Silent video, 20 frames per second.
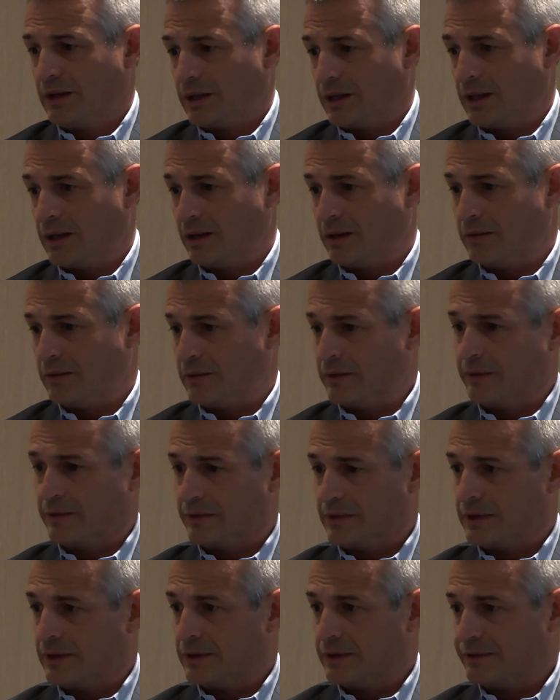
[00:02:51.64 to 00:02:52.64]
in
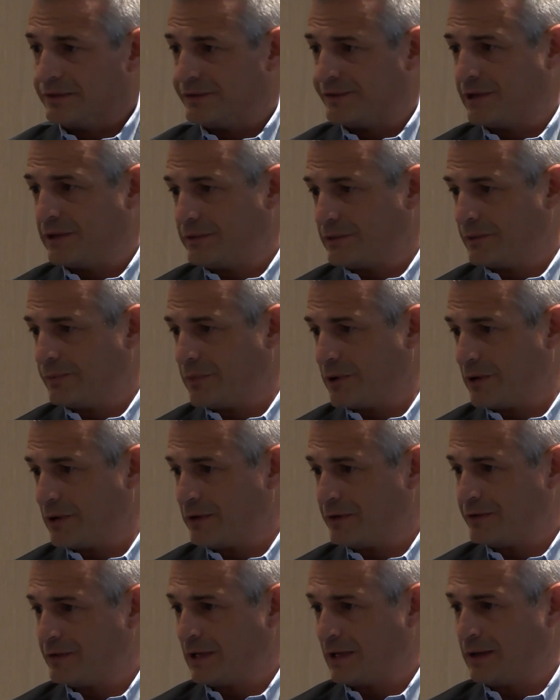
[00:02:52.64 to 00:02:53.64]
the central part
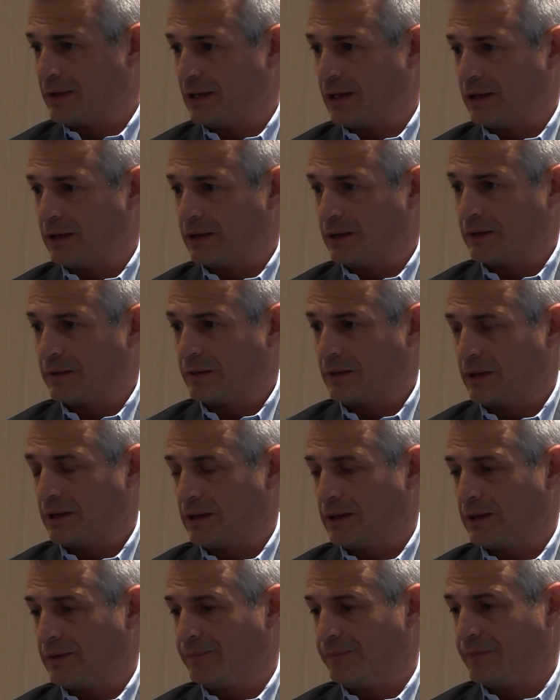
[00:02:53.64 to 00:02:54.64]
of San Diego.
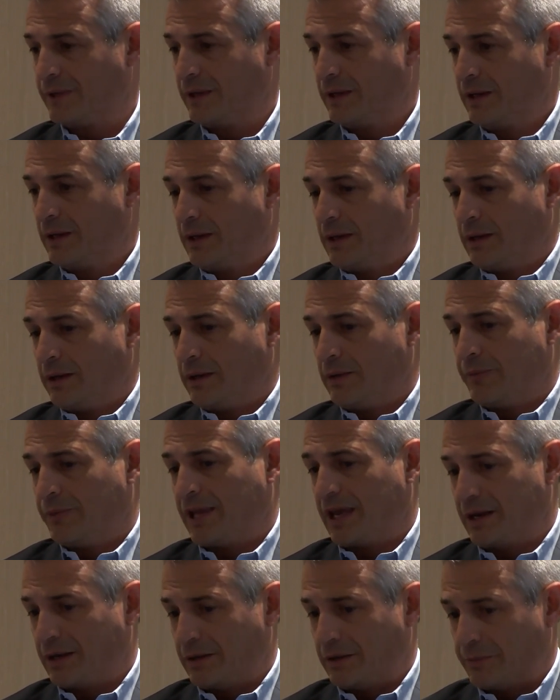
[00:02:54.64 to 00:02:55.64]
The
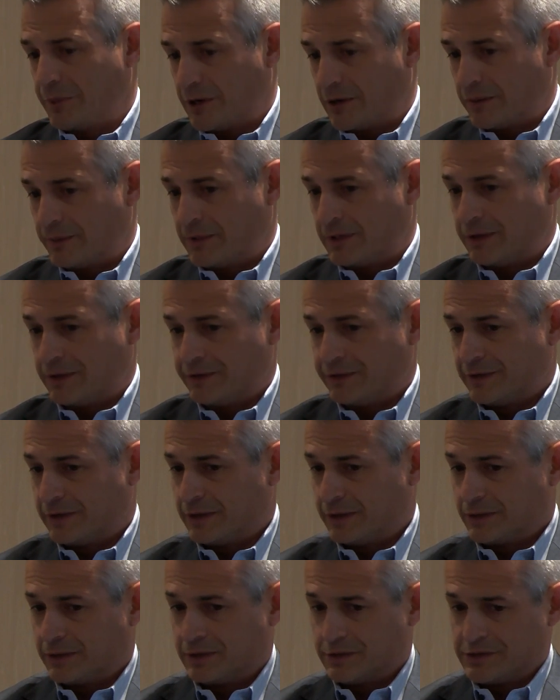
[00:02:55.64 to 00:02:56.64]
planning department has
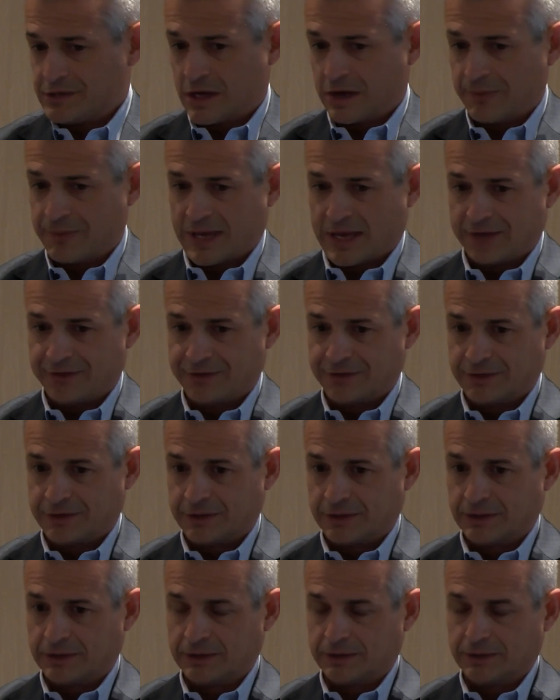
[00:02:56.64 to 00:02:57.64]
done a good job passing
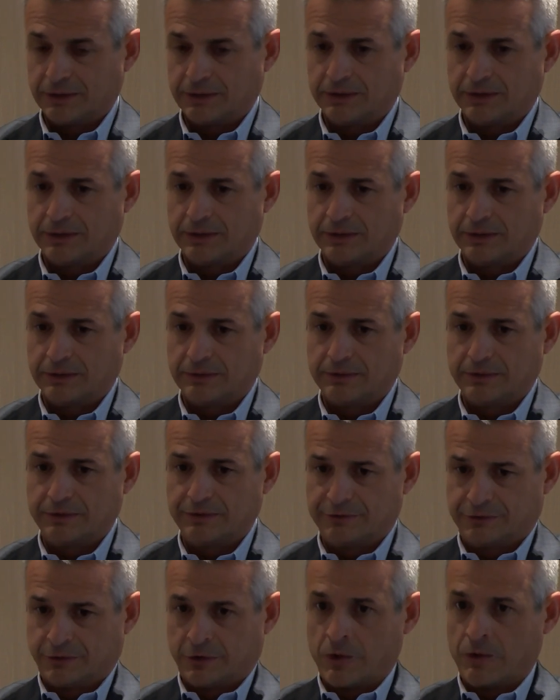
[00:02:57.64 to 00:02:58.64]
a
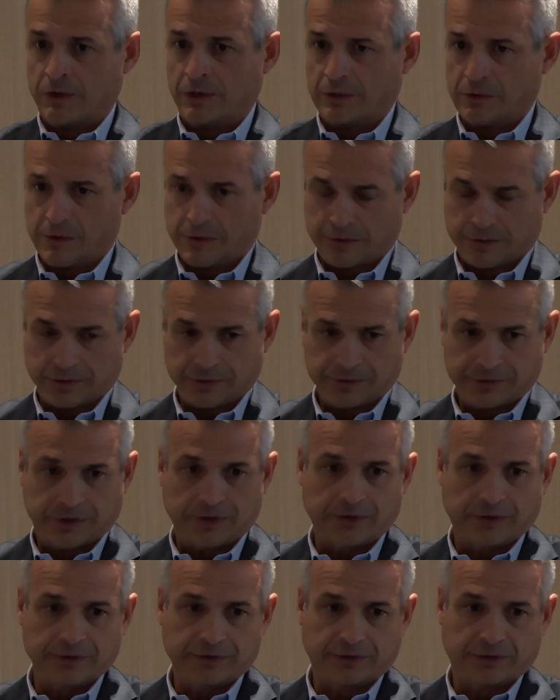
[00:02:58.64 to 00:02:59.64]
zoning ordinance
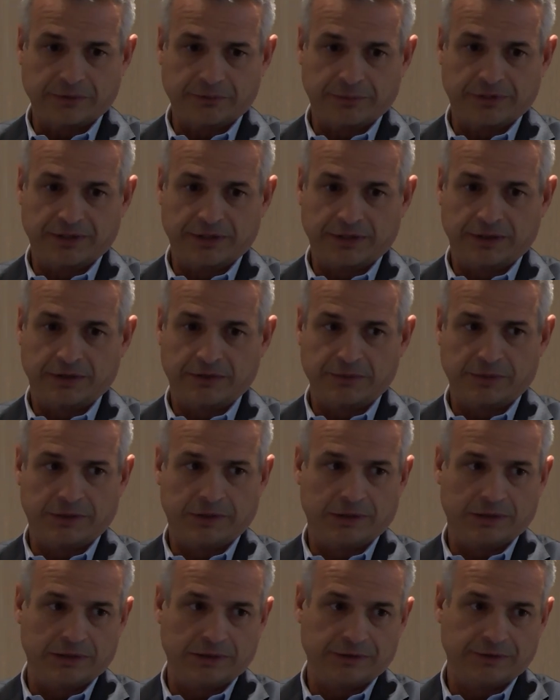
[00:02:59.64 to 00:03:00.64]
called Complete
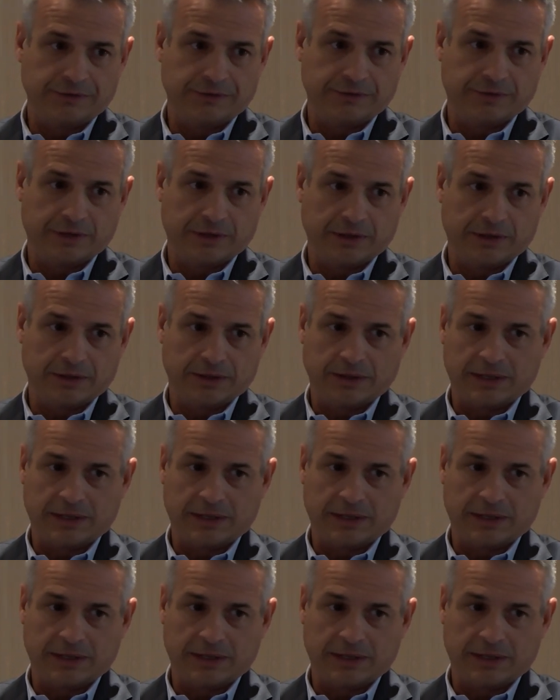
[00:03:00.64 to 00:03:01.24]
Communities that